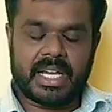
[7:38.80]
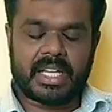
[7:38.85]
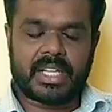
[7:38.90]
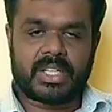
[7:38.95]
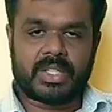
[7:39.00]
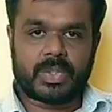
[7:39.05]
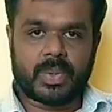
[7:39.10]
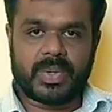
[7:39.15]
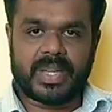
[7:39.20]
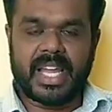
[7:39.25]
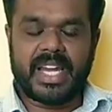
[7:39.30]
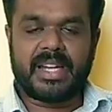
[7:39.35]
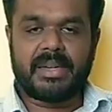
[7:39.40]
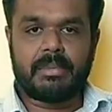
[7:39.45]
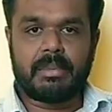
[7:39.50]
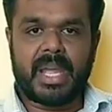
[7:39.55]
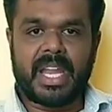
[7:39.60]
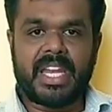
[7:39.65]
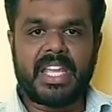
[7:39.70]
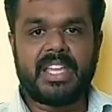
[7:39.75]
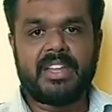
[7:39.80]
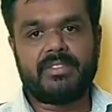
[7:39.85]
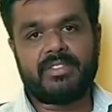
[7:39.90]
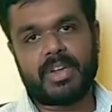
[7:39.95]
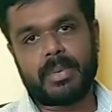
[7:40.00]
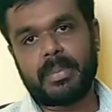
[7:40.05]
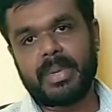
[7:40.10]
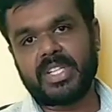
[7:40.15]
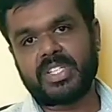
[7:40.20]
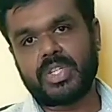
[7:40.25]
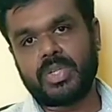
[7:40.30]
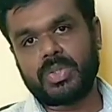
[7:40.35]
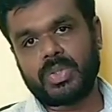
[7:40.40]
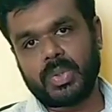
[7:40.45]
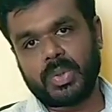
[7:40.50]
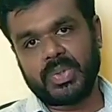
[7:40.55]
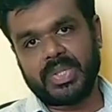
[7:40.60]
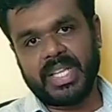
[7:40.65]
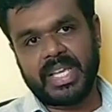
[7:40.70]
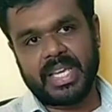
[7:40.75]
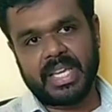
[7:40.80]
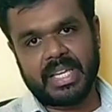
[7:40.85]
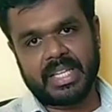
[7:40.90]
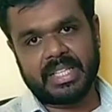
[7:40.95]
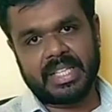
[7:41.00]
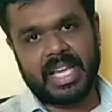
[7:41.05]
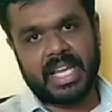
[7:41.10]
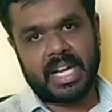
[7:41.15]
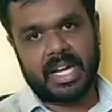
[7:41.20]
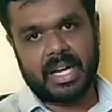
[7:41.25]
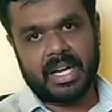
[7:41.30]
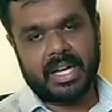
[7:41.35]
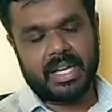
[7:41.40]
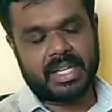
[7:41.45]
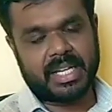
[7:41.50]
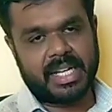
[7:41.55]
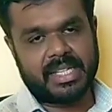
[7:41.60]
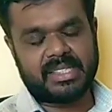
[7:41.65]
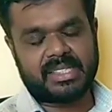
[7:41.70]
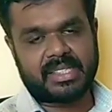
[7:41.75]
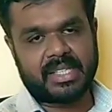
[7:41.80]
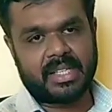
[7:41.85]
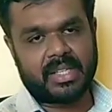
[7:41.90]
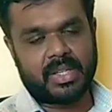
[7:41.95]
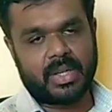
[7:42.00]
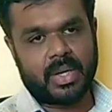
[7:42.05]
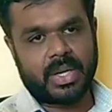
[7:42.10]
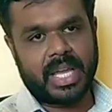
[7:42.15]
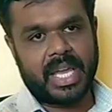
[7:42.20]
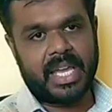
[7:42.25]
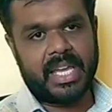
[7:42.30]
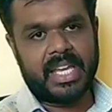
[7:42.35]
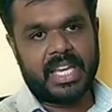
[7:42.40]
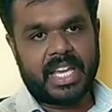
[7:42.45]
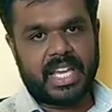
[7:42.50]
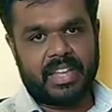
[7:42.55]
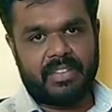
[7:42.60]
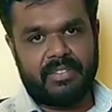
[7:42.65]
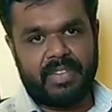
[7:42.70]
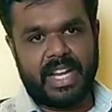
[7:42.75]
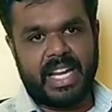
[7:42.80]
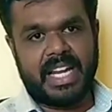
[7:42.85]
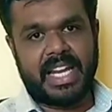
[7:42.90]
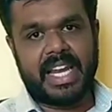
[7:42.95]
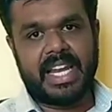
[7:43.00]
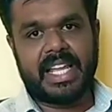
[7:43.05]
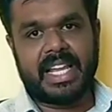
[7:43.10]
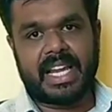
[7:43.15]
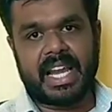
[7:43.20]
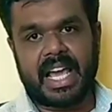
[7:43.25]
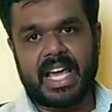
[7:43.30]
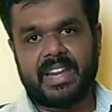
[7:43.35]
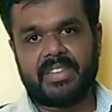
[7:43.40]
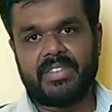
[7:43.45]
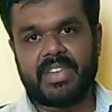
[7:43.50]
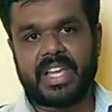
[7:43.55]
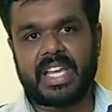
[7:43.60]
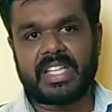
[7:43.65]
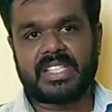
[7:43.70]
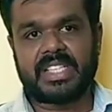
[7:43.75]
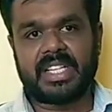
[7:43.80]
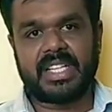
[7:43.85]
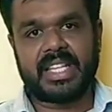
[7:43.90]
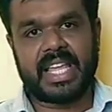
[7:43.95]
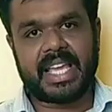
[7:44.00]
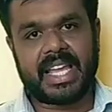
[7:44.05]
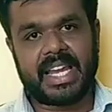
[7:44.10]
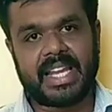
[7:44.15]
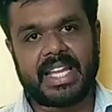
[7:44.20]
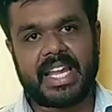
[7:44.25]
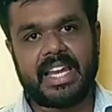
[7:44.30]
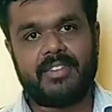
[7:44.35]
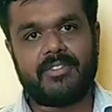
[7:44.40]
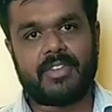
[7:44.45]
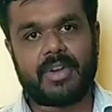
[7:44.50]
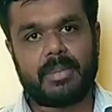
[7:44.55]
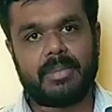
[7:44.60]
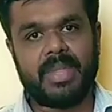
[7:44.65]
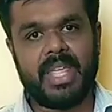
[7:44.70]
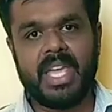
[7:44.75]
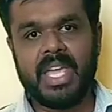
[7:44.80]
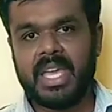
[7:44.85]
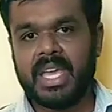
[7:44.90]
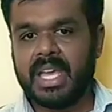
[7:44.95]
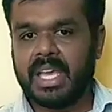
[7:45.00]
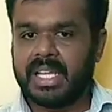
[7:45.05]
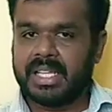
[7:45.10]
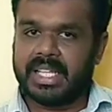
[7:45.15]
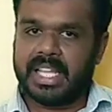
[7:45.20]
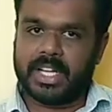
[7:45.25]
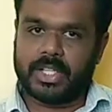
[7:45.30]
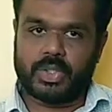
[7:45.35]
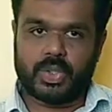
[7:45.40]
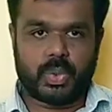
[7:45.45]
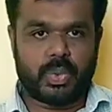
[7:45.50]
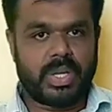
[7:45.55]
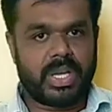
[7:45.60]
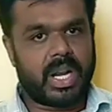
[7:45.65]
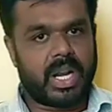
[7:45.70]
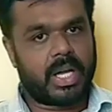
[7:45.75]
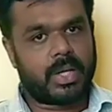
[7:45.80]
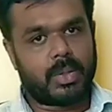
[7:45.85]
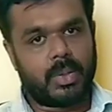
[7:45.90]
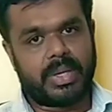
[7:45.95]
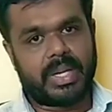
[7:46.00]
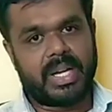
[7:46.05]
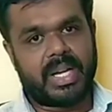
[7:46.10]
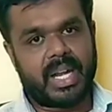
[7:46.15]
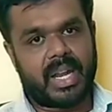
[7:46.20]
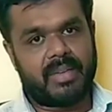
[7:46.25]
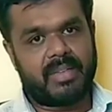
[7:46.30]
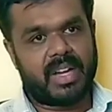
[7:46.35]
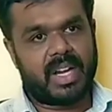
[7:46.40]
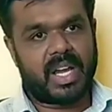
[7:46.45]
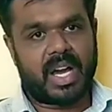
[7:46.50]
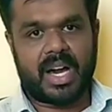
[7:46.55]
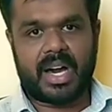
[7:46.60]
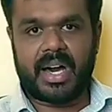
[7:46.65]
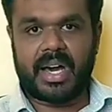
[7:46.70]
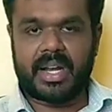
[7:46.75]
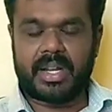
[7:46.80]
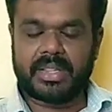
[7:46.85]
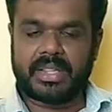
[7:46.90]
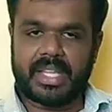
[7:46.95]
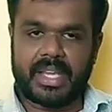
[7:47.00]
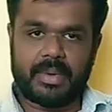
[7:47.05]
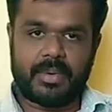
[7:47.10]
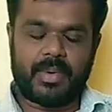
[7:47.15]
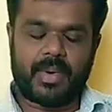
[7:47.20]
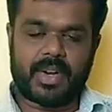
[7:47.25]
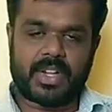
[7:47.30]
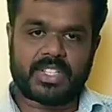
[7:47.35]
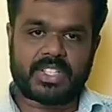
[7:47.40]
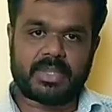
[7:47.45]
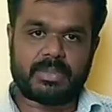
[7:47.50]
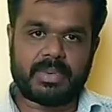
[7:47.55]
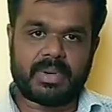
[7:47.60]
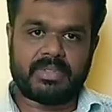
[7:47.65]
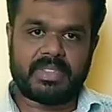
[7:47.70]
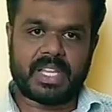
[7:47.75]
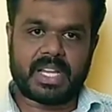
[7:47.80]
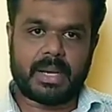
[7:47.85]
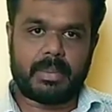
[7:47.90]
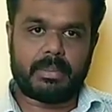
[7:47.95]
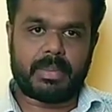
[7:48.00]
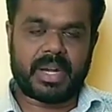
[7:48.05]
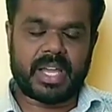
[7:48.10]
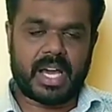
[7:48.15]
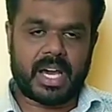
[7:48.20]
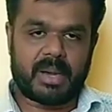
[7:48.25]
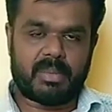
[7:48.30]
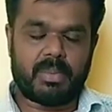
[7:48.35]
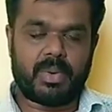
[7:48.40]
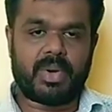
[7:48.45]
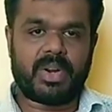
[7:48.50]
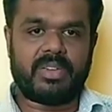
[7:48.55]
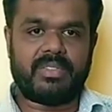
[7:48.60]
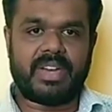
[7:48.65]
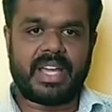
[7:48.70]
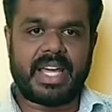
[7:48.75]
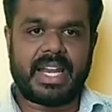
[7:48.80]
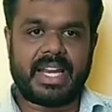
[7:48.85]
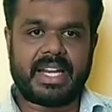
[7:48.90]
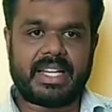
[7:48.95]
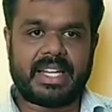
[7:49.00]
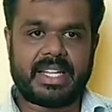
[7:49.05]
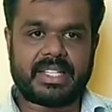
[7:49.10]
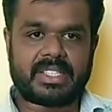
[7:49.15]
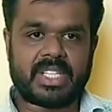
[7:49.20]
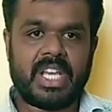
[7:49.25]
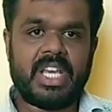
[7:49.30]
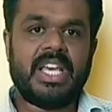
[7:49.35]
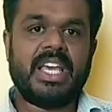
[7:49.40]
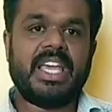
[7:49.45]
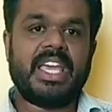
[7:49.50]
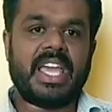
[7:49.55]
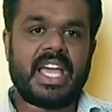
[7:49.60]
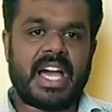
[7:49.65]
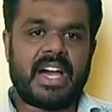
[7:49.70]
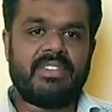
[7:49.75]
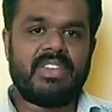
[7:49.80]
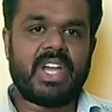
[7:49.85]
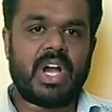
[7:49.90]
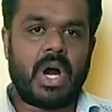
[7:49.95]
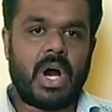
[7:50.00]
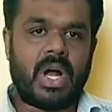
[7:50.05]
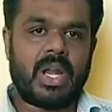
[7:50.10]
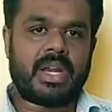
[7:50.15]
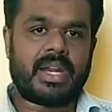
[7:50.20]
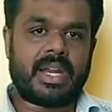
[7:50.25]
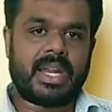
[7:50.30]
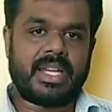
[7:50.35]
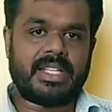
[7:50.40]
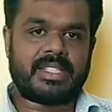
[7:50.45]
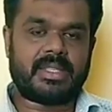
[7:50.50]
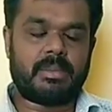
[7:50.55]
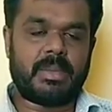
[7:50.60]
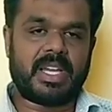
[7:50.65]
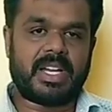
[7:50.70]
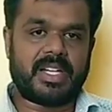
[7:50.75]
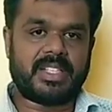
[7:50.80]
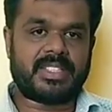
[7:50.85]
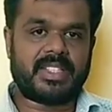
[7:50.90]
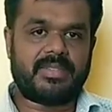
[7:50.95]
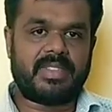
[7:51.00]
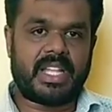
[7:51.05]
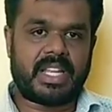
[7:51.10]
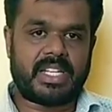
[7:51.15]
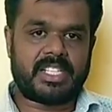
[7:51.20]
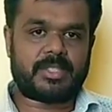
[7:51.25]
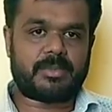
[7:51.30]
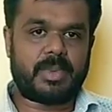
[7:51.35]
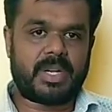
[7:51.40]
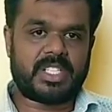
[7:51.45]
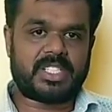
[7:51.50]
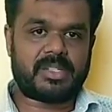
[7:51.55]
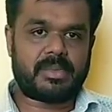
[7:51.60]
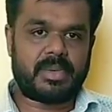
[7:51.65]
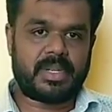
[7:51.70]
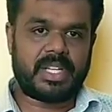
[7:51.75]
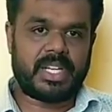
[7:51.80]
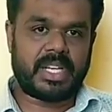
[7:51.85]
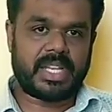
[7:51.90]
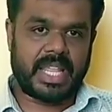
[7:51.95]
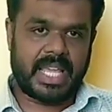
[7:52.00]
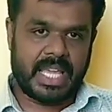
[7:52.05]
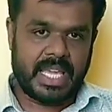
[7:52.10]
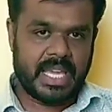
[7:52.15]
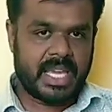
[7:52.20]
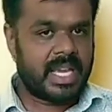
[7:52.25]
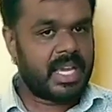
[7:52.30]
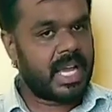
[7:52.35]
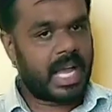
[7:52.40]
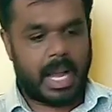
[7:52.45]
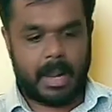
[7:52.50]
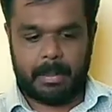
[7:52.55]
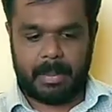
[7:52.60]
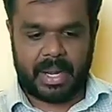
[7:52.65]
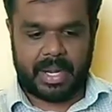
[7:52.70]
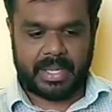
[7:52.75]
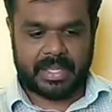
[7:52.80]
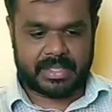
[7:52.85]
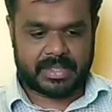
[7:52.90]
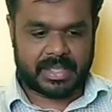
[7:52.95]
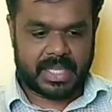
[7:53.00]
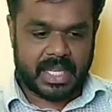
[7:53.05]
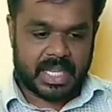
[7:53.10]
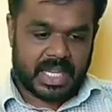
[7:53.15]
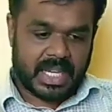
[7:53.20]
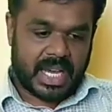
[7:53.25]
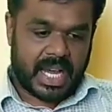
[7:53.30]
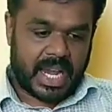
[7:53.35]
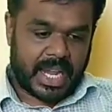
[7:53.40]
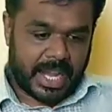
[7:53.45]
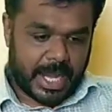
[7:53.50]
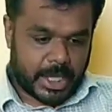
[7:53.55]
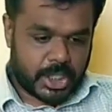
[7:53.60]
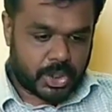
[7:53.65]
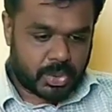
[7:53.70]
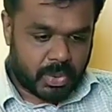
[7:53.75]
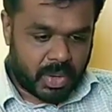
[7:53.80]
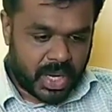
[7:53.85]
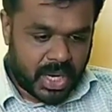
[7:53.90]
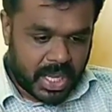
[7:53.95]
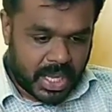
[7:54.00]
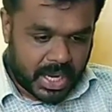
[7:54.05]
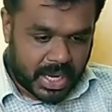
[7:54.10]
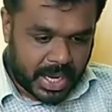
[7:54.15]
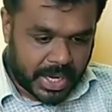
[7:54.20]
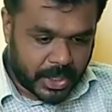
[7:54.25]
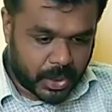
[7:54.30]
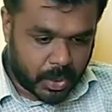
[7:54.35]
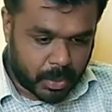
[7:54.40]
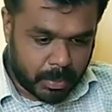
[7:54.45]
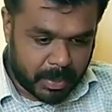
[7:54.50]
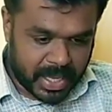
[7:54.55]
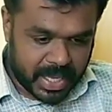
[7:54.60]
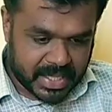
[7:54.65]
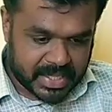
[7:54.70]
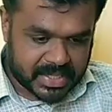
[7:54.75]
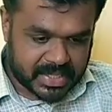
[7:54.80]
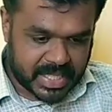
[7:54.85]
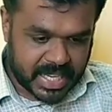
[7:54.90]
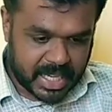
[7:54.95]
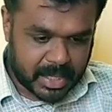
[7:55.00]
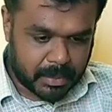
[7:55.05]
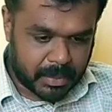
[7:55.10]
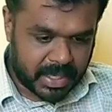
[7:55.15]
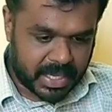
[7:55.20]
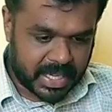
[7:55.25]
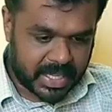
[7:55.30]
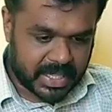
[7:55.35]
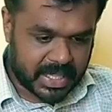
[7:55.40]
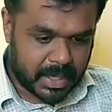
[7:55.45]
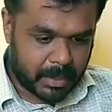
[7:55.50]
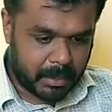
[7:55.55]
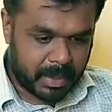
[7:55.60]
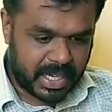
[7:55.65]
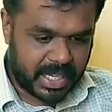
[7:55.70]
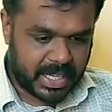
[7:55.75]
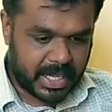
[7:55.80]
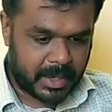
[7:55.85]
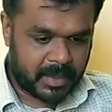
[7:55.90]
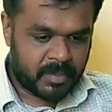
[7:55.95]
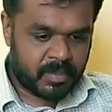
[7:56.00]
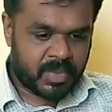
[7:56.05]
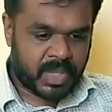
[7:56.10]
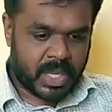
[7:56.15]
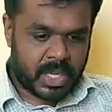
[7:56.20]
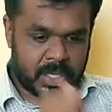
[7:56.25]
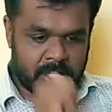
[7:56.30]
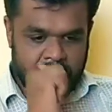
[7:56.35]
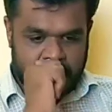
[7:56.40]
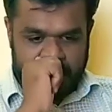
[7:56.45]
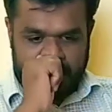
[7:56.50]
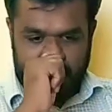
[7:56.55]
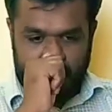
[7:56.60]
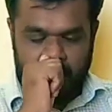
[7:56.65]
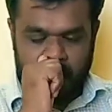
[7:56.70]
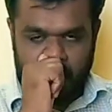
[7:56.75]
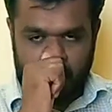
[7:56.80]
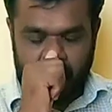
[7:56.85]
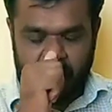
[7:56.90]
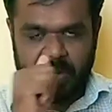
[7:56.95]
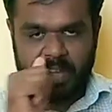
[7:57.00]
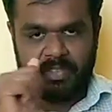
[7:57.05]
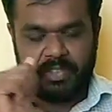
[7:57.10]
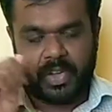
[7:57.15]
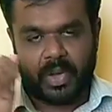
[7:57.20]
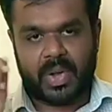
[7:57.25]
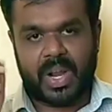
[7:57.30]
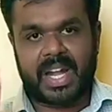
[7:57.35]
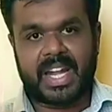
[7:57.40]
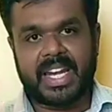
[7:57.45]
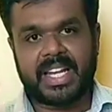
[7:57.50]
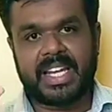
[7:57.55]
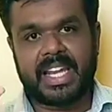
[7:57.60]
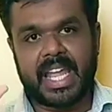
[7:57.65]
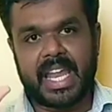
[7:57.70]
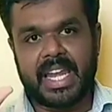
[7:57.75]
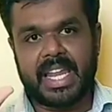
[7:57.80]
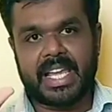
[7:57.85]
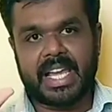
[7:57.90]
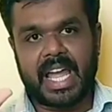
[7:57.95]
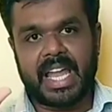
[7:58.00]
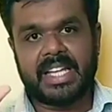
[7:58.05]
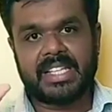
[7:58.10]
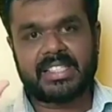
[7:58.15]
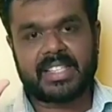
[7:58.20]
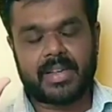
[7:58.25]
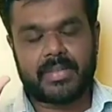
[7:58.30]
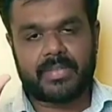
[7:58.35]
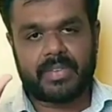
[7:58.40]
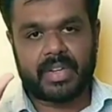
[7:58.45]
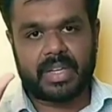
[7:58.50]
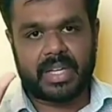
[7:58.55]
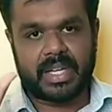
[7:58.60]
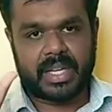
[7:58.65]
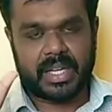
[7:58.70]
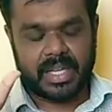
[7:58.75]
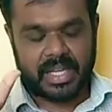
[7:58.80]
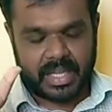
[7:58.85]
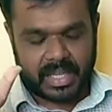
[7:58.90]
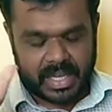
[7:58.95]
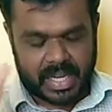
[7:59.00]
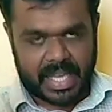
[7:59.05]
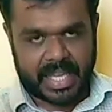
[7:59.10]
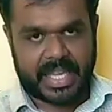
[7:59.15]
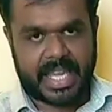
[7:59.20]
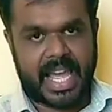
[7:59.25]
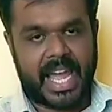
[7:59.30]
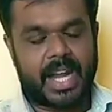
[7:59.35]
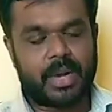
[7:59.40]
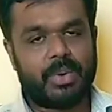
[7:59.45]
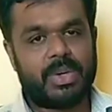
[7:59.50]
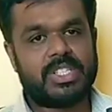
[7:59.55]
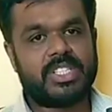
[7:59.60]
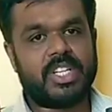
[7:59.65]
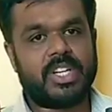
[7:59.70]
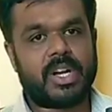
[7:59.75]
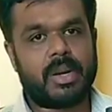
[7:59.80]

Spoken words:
to get many information through their concern. Okay, if need any clarification, they can get from their junior accountant level or the ownership of the company or board of directors. He having all rights because of the responsibility in the companies. And next one, a right to make statement in the meeting. So if you conduct any kinds of like annual general